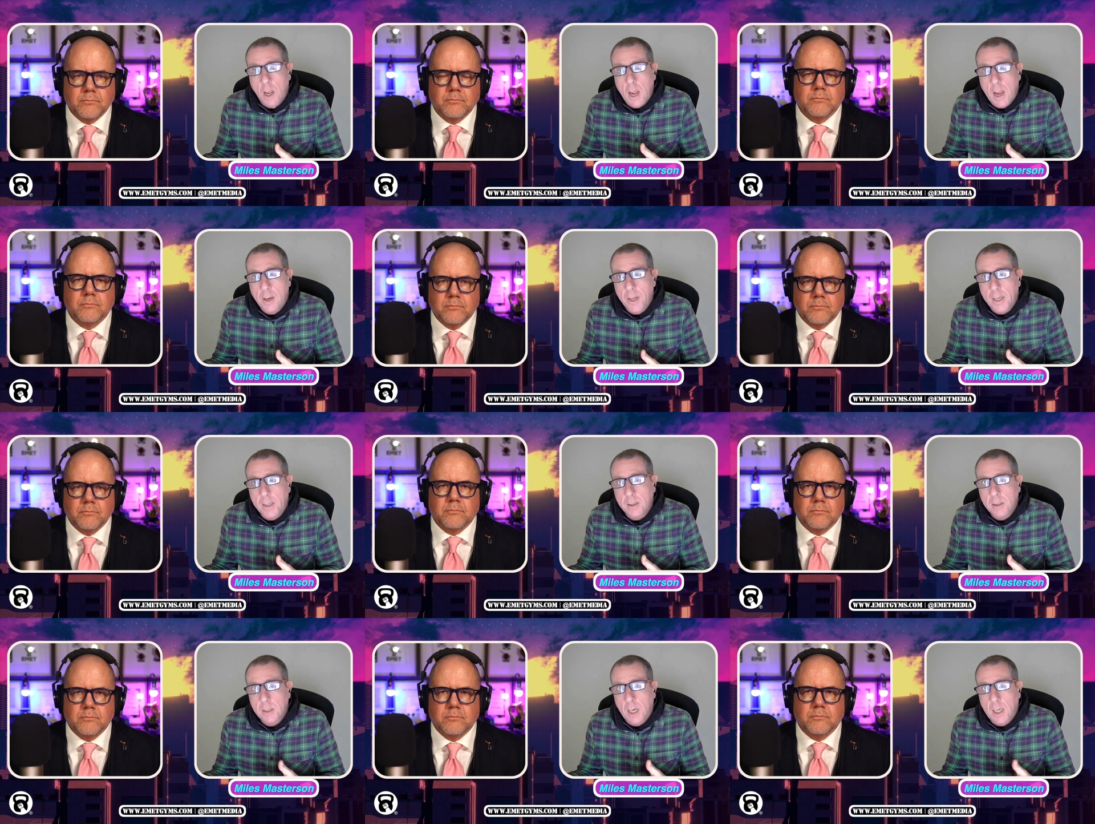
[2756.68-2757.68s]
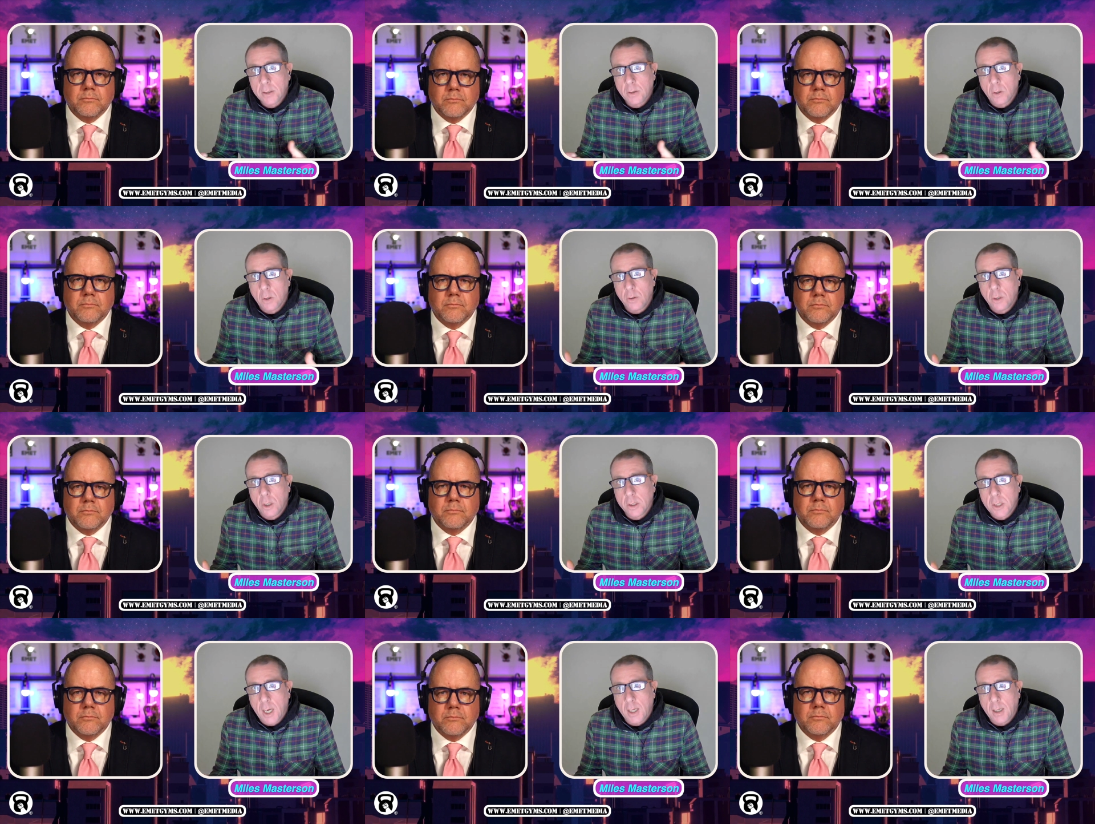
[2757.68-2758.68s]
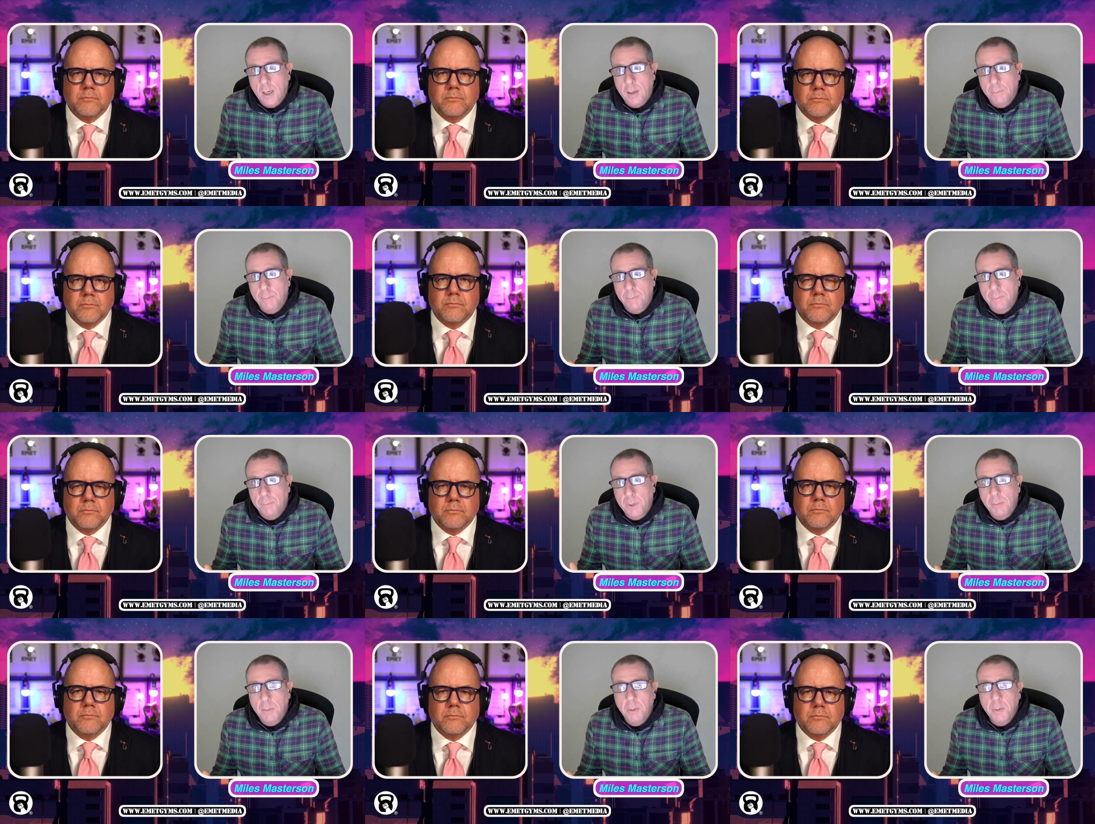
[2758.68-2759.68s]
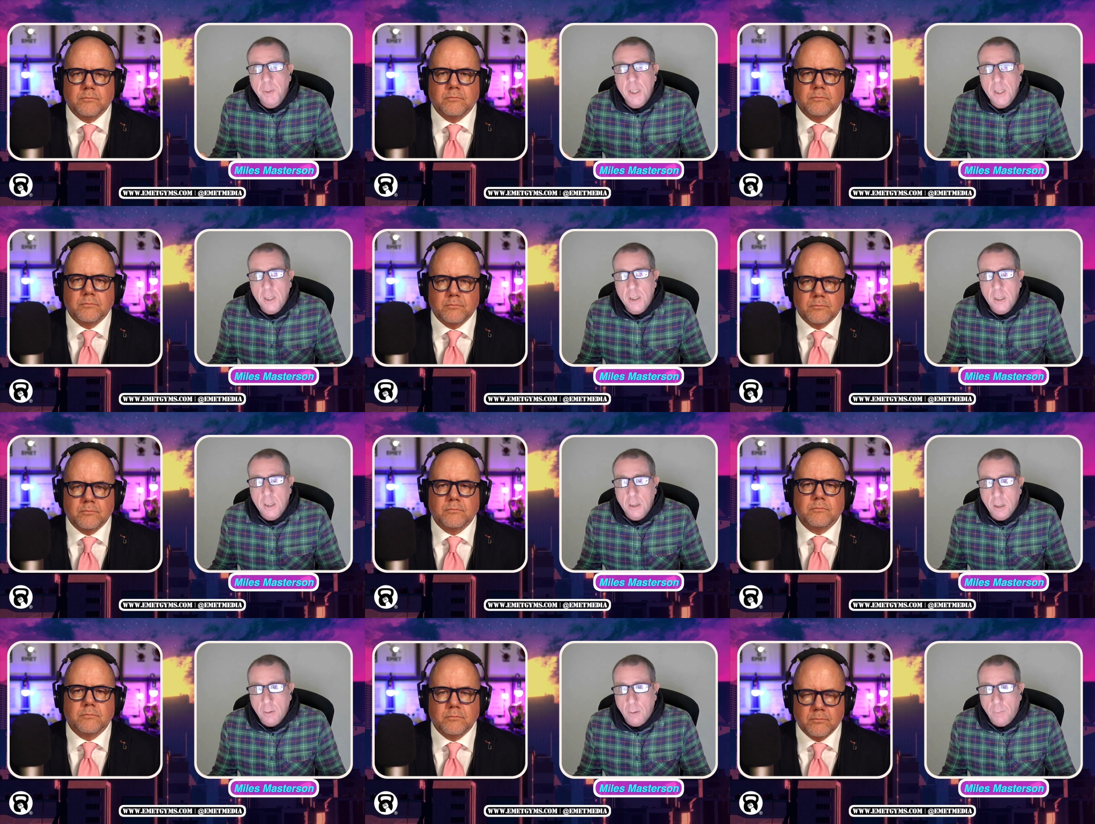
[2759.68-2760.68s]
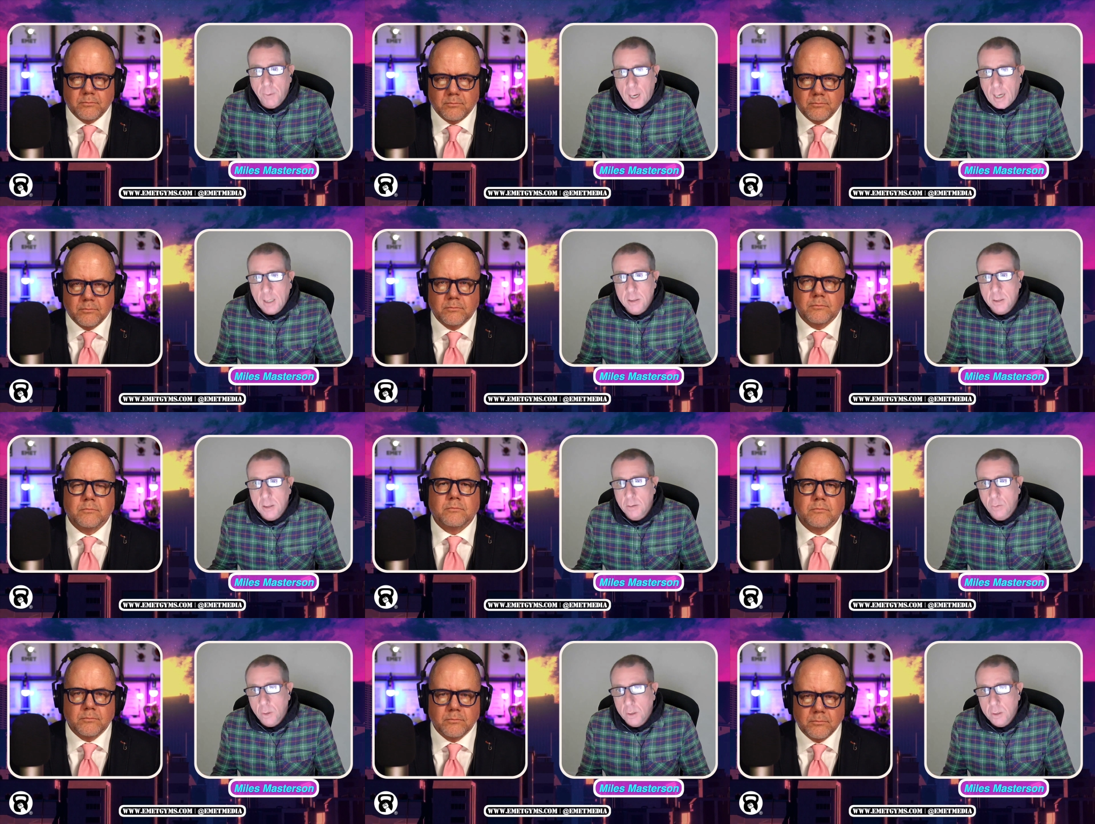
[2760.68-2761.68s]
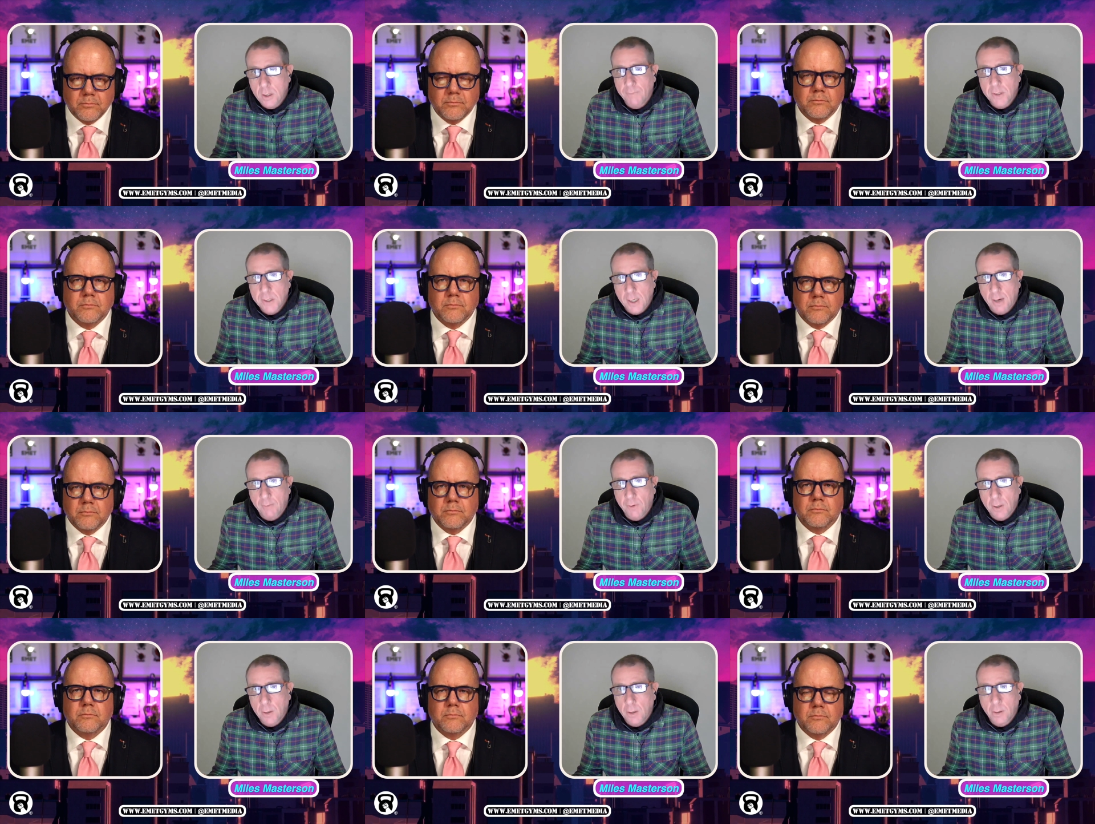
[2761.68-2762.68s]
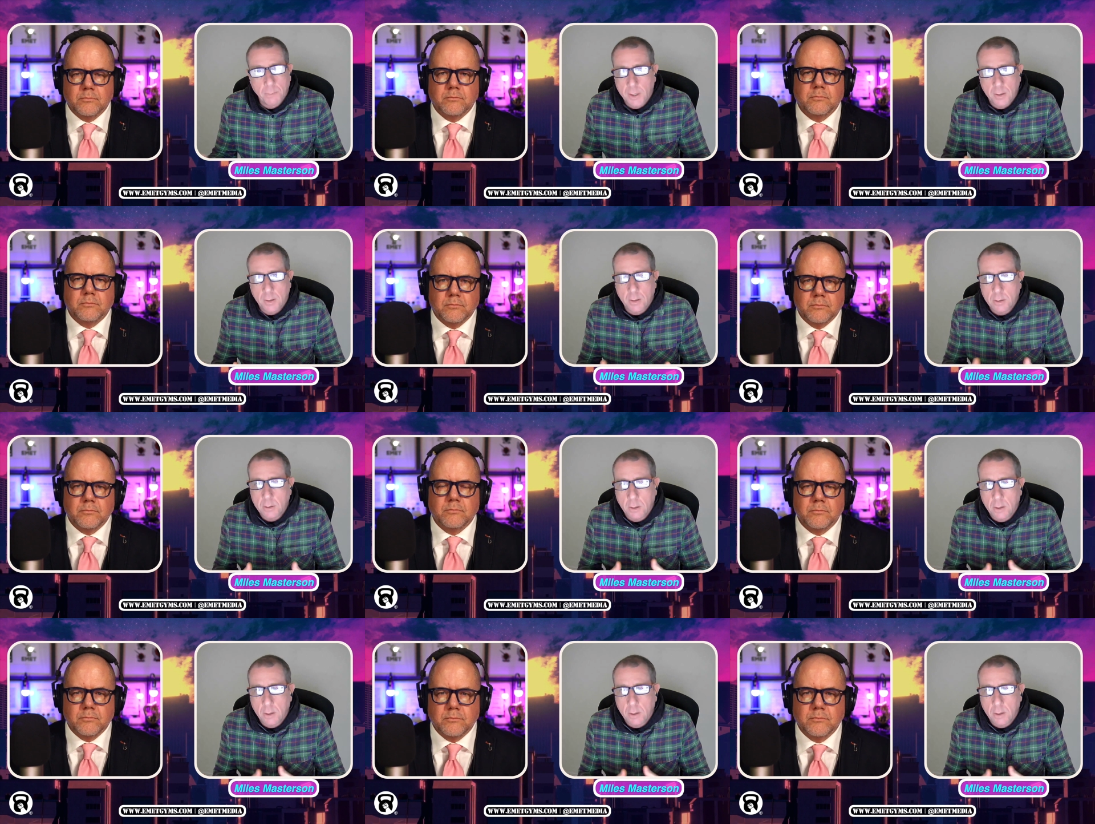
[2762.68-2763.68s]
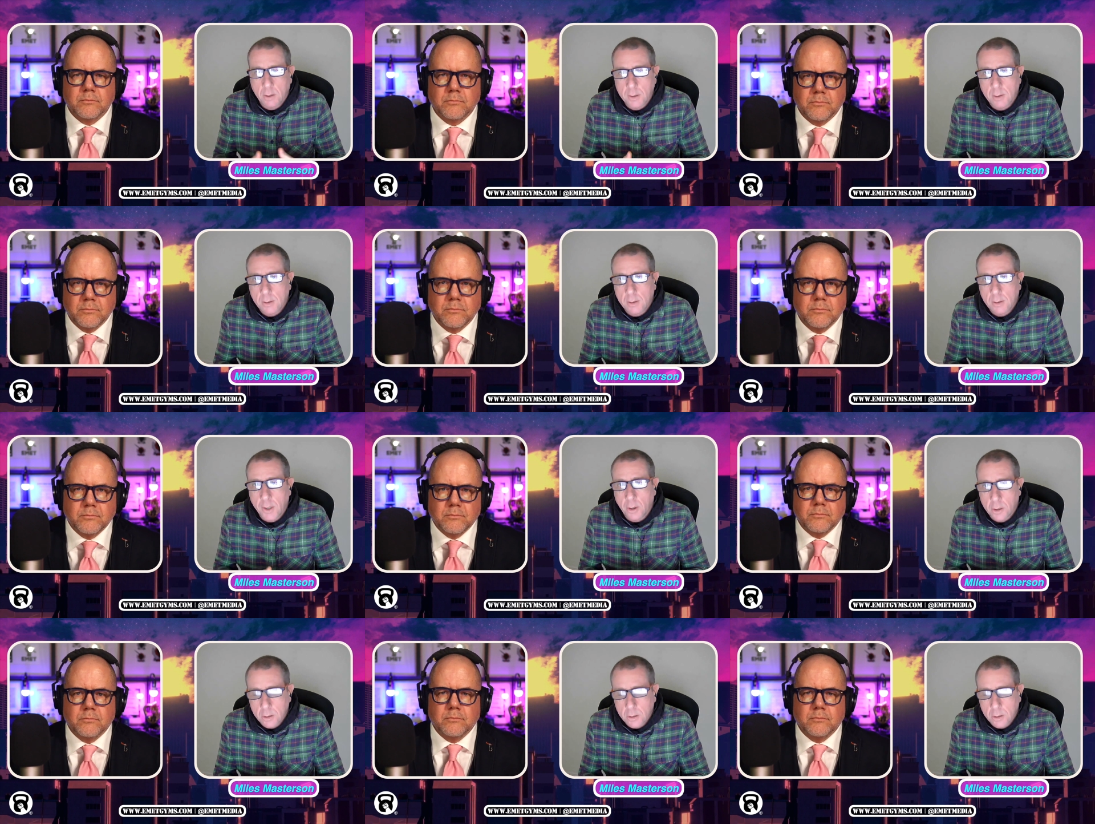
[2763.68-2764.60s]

Speaker 1: And that these guys are, you know, saying they B B B E E compliant and all this stuff, they're South African owned, but, you know, they, they're